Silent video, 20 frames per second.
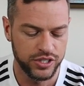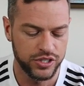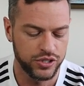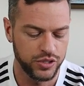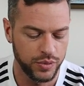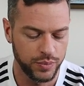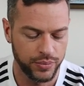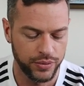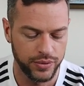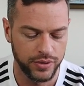
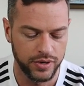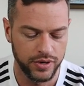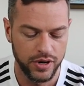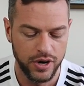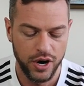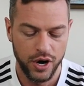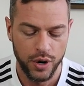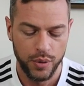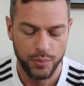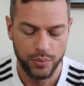super
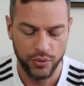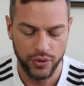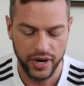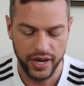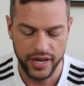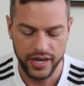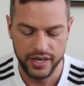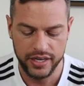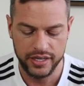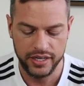
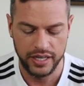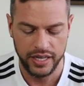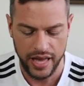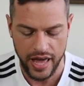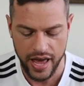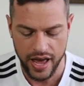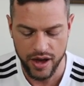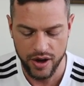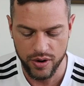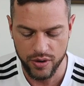bright,
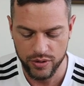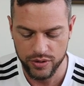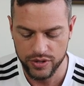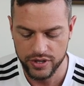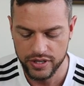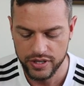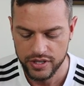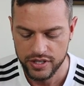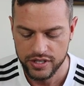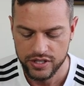loud,